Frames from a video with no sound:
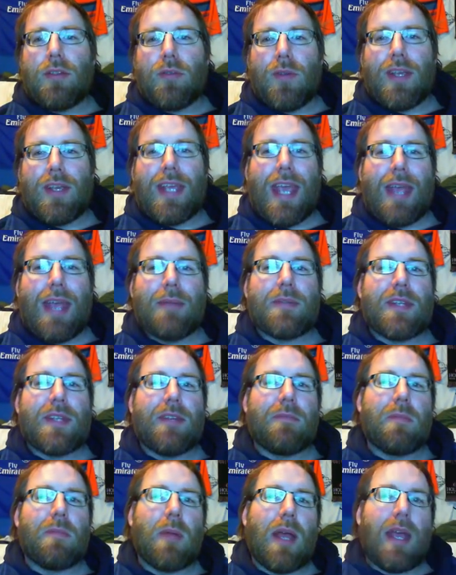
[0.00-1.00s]
Three games
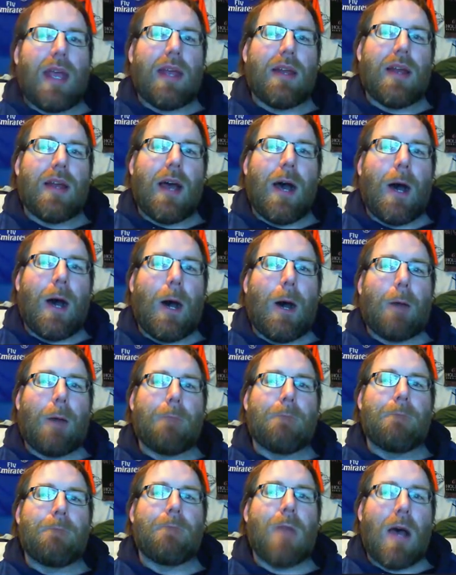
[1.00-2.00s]
they've played.
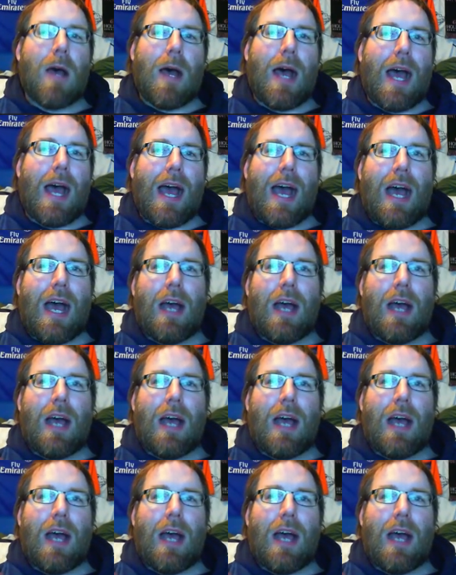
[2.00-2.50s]
Um, I,